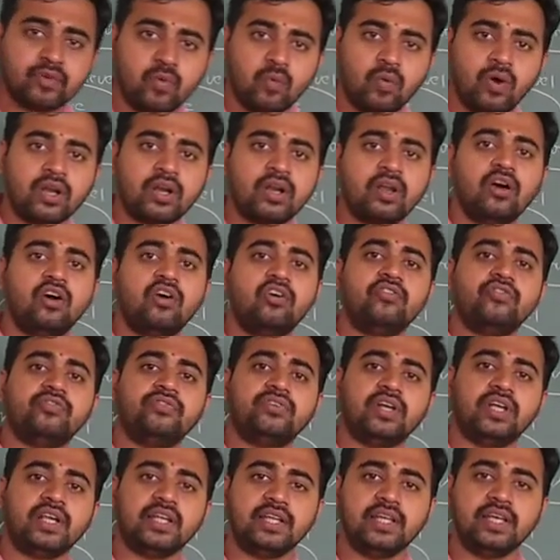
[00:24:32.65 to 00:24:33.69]
one
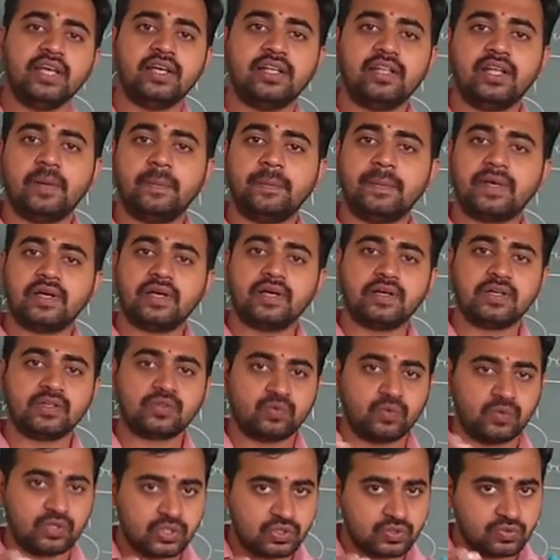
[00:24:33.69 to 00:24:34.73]
after the other,
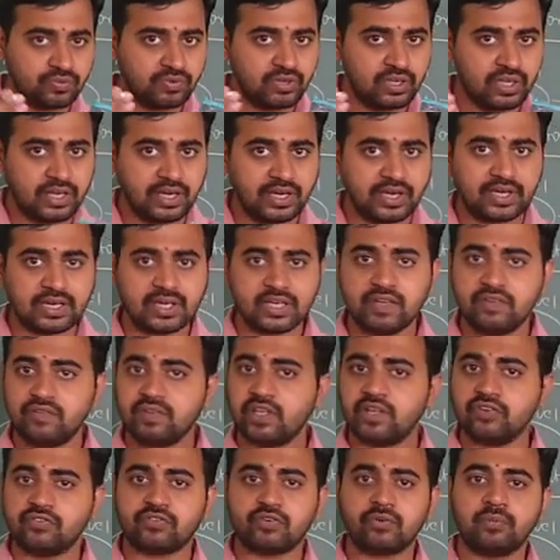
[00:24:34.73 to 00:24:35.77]
because once we
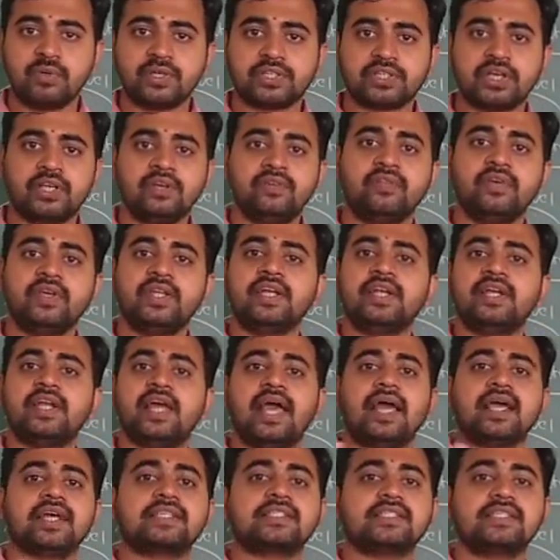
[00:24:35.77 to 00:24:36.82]
retrieve the information we need
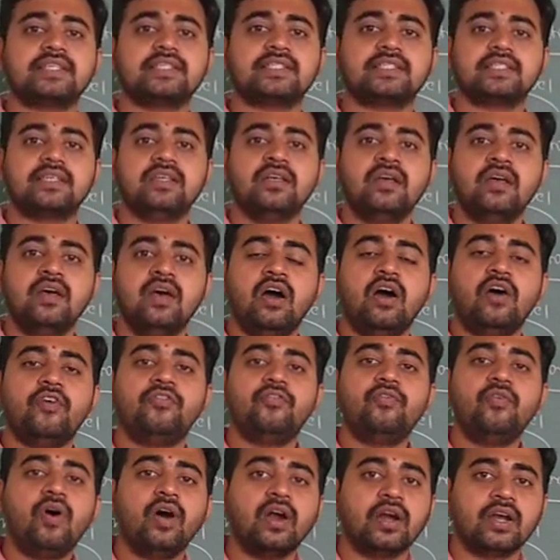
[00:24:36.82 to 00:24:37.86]
access
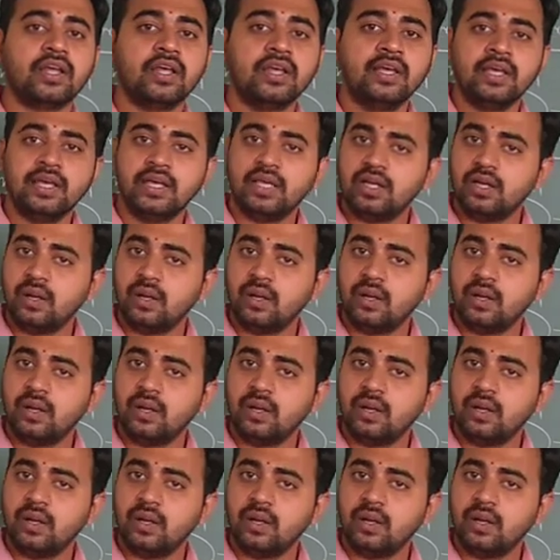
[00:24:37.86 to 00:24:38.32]
of what?